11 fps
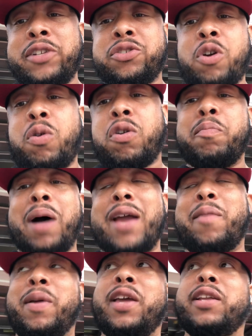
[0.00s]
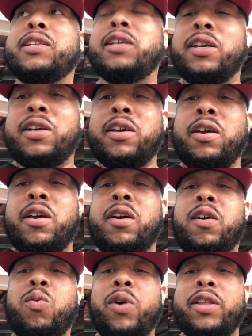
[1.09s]
stroker bottom end
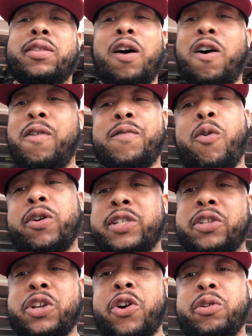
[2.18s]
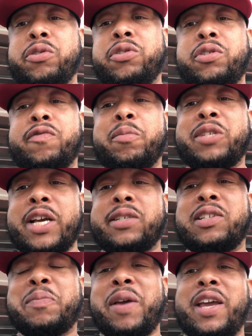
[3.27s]
with all forged internals from
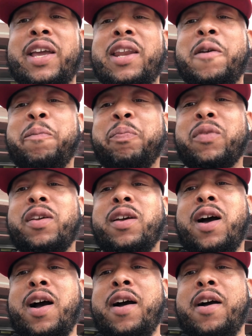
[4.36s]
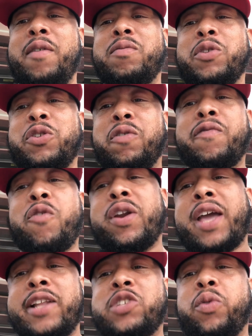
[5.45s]
Texas Speed. We're doing
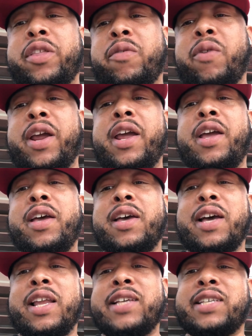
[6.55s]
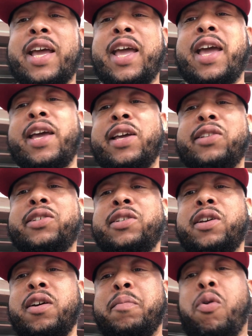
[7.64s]
4823 LSA heads,
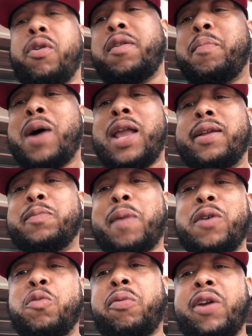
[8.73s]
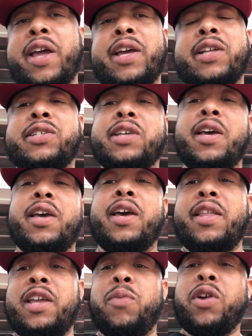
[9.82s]
ported and polished by Hooper heads,
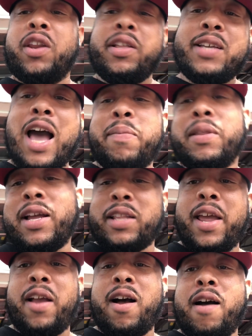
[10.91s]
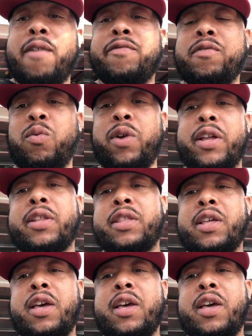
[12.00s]
and then we're gonna top that thing off with